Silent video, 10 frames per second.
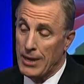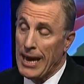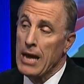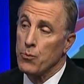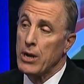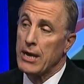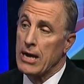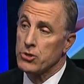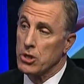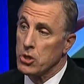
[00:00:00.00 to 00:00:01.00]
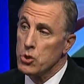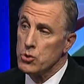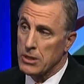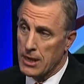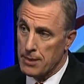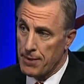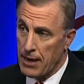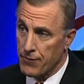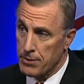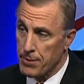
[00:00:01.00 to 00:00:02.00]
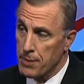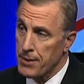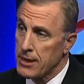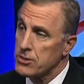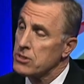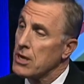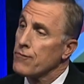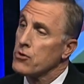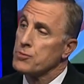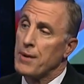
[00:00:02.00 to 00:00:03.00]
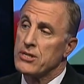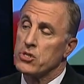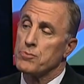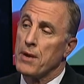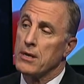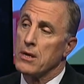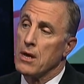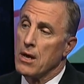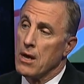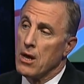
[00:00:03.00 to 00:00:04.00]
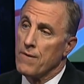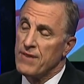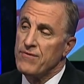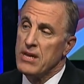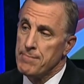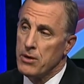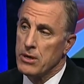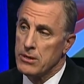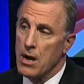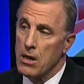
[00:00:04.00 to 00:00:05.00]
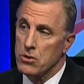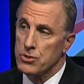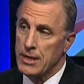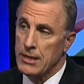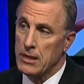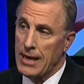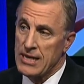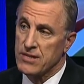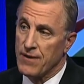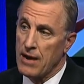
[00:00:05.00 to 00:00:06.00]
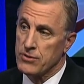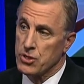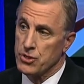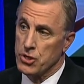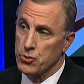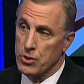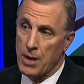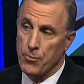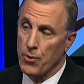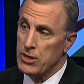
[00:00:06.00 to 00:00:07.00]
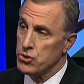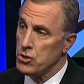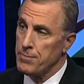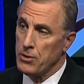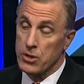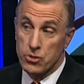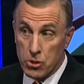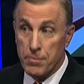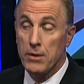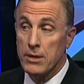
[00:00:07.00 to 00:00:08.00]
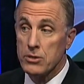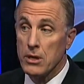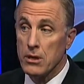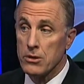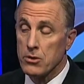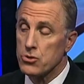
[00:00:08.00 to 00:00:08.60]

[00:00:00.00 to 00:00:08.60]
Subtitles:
Absolutely. And we could actually lose a lot of bang for the buck because this Air Force base has spent $50 million in the last 5 or 6 years with upgrades, new buildings. New buildings still